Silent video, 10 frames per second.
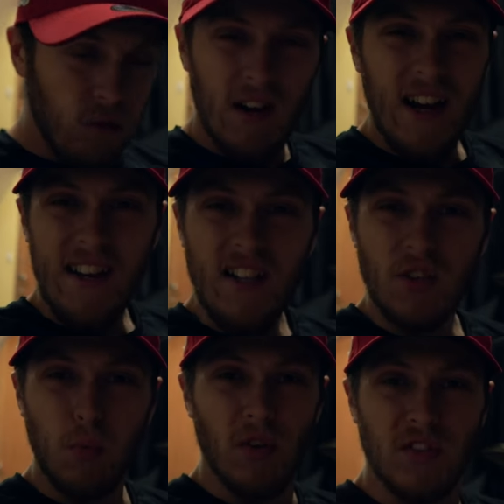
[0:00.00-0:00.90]
really
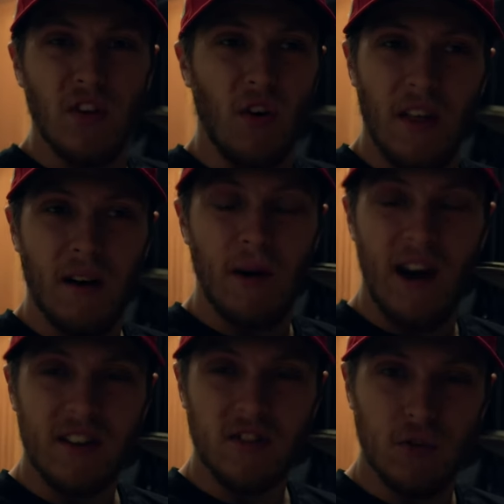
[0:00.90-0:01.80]
just was not that
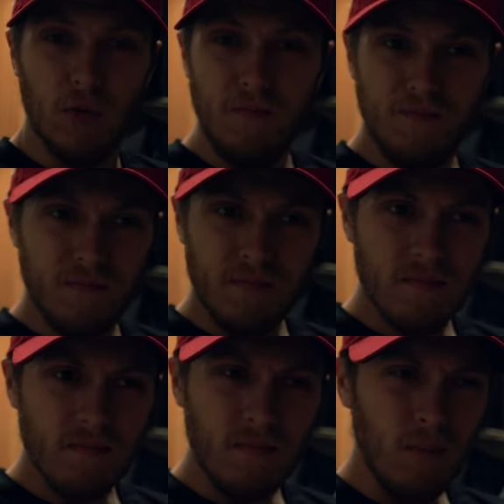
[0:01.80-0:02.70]
bad at all
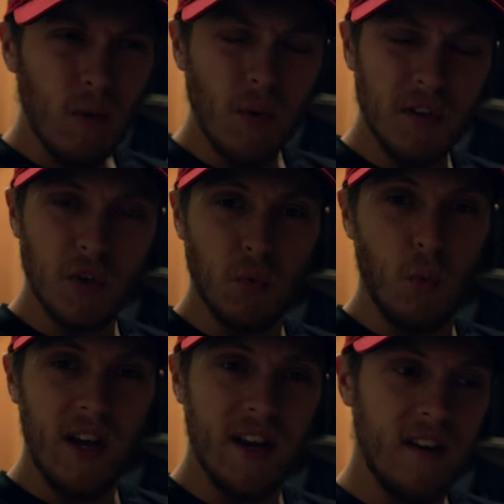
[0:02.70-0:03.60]
which was
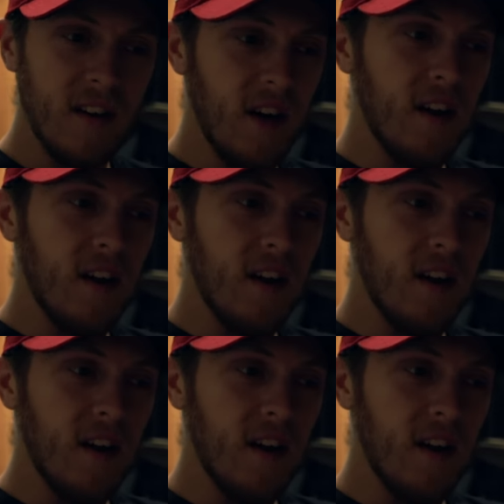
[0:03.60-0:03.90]
wicked.